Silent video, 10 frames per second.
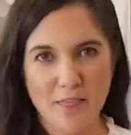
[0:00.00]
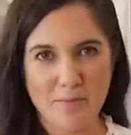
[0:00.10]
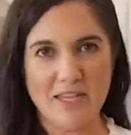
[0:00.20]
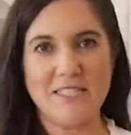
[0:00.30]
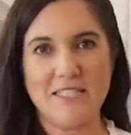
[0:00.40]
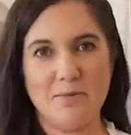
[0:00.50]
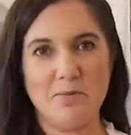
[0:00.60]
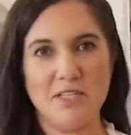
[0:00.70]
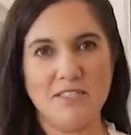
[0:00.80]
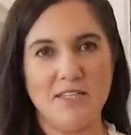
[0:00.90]
the Mexican
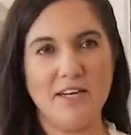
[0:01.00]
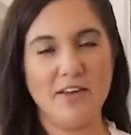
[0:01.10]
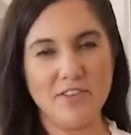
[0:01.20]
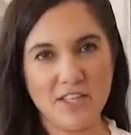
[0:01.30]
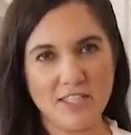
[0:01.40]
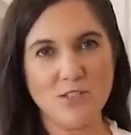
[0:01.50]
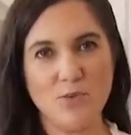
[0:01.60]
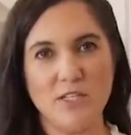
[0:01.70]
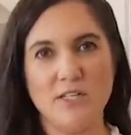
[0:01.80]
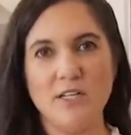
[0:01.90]
pizza. Now this
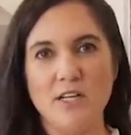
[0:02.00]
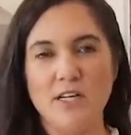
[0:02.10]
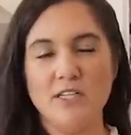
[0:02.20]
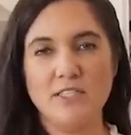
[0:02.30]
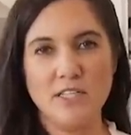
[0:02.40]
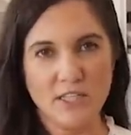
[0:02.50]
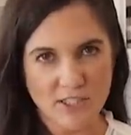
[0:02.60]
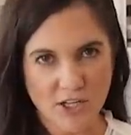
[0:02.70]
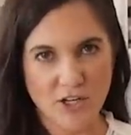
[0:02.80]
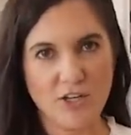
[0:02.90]
one
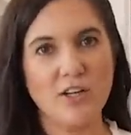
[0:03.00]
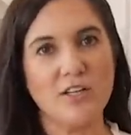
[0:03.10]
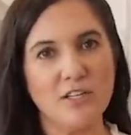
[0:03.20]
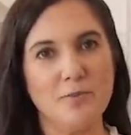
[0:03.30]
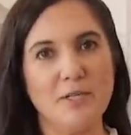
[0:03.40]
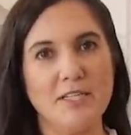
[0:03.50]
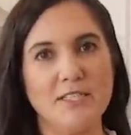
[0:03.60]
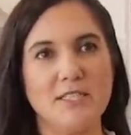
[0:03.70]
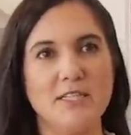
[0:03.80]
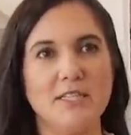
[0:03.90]
does hurt a little bit.